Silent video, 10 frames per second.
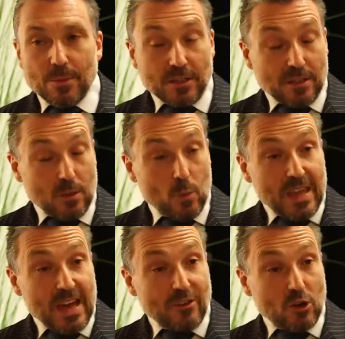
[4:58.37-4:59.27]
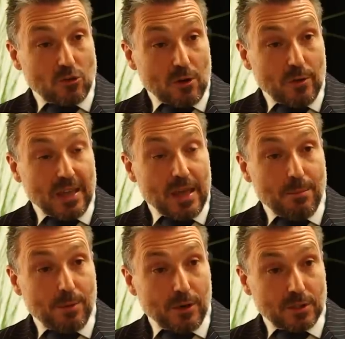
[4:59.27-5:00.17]
But we have a growing
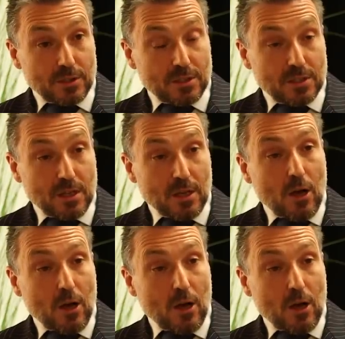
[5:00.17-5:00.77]
importance